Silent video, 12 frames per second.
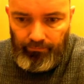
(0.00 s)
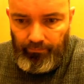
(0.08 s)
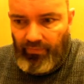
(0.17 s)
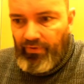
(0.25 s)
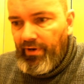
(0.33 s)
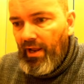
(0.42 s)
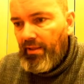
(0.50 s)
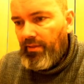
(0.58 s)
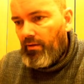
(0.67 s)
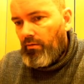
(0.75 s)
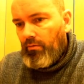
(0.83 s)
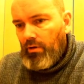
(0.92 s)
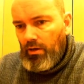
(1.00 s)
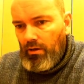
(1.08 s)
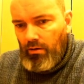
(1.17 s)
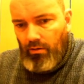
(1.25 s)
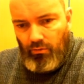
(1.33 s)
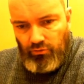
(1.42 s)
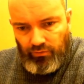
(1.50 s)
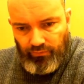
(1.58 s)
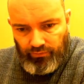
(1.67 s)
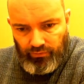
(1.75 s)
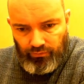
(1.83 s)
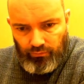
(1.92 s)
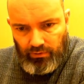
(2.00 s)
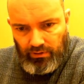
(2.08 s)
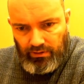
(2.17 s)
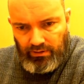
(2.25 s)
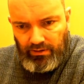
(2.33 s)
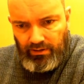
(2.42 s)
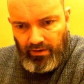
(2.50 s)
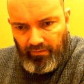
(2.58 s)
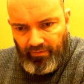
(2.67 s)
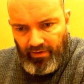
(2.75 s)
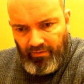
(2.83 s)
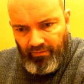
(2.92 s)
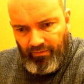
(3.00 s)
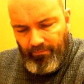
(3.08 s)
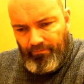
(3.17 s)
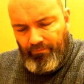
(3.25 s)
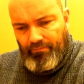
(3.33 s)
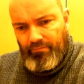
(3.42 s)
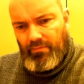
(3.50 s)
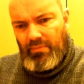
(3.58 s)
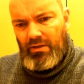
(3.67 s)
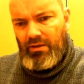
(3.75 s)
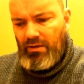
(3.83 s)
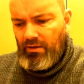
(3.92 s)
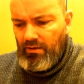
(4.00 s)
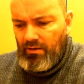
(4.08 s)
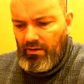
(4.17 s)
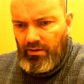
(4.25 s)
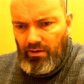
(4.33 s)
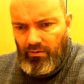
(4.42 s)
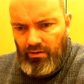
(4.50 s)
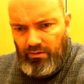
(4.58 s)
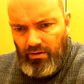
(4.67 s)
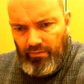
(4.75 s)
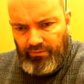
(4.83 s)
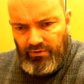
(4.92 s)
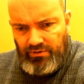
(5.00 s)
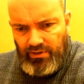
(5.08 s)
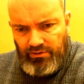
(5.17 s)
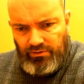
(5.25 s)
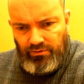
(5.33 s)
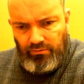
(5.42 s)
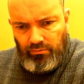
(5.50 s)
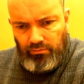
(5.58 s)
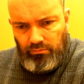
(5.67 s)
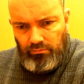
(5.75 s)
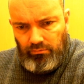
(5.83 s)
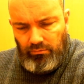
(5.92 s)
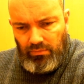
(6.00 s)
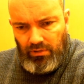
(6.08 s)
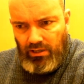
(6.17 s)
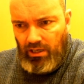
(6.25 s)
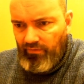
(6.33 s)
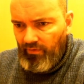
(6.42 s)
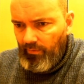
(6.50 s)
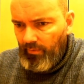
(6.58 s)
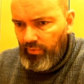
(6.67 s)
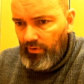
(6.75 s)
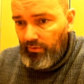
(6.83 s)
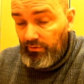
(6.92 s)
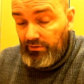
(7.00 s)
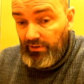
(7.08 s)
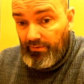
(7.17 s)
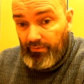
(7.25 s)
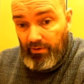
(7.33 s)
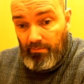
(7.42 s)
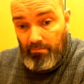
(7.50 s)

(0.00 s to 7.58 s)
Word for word: The knight now uh, goes over to d5. And here Lagrave decides to give up the pawn on c3.